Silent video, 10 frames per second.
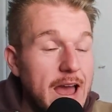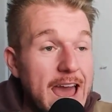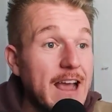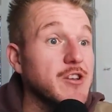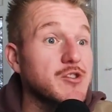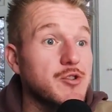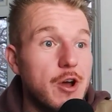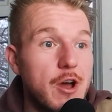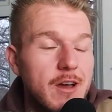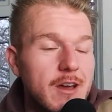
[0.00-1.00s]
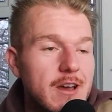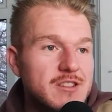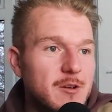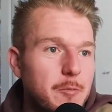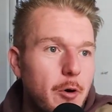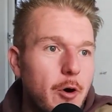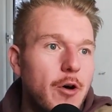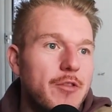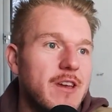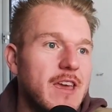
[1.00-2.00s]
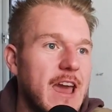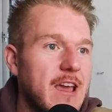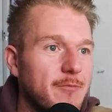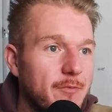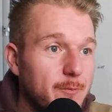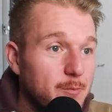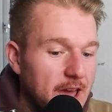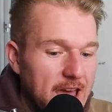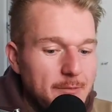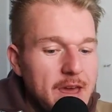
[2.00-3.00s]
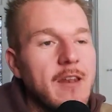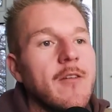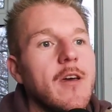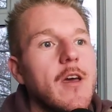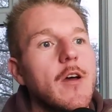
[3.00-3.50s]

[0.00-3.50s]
extra support that came in